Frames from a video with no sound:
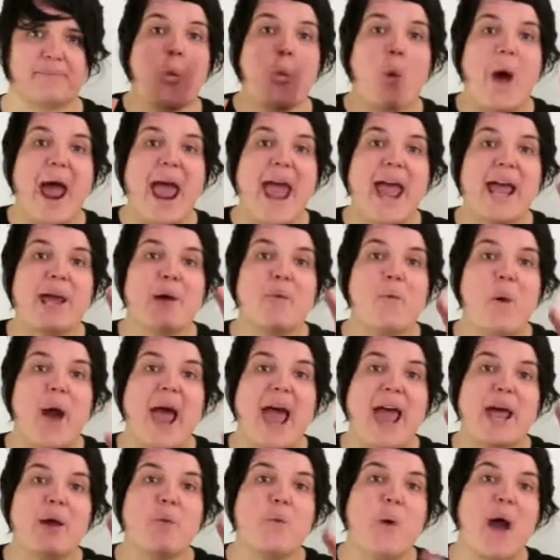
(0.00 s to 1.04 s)

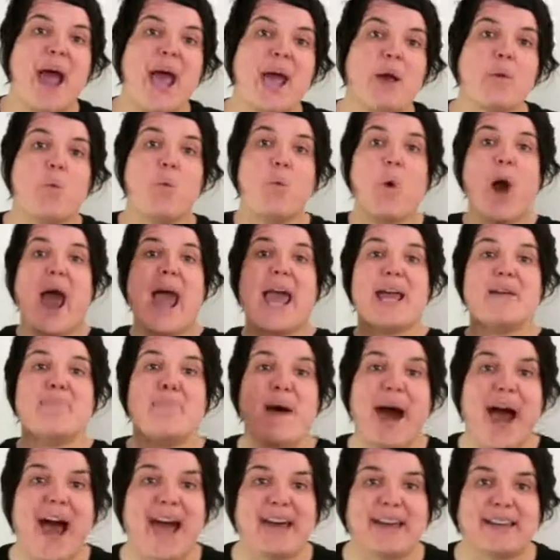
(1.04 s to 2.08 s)
Way
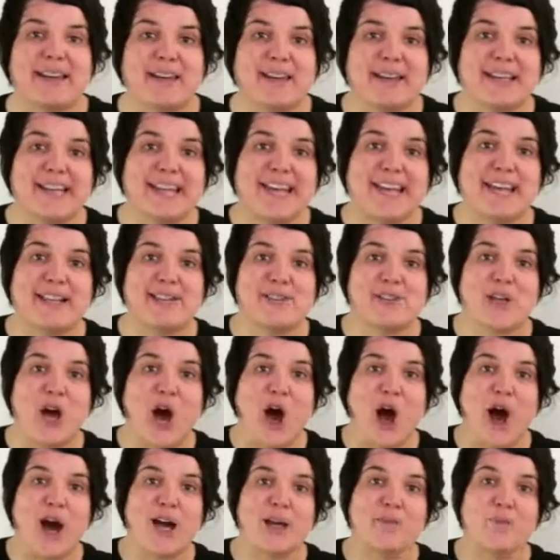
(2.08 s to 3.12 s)
back in
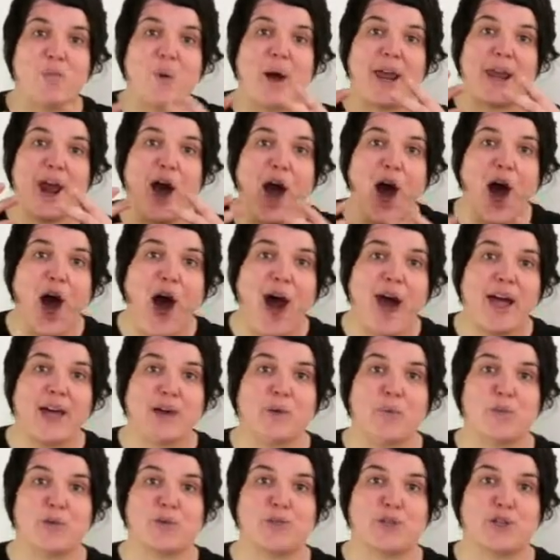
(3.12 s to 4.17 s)
time when I
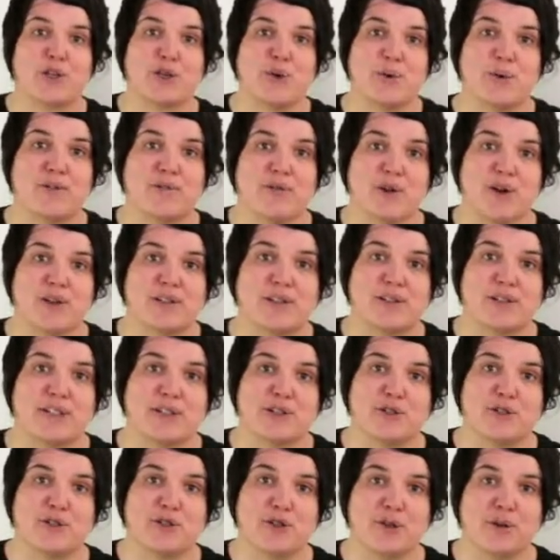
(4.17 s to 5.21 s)
was a
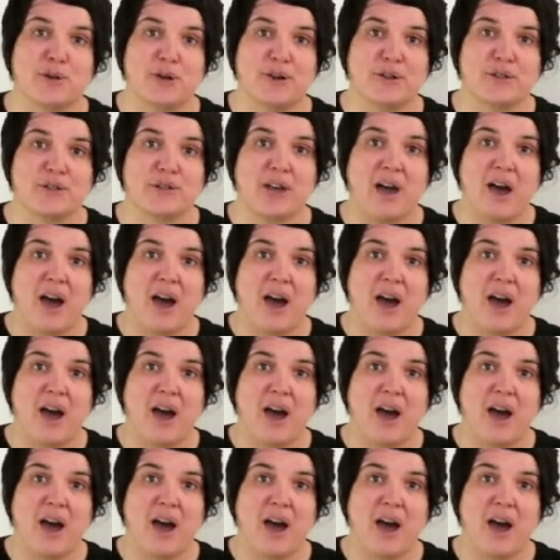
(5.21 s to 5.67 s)
university student,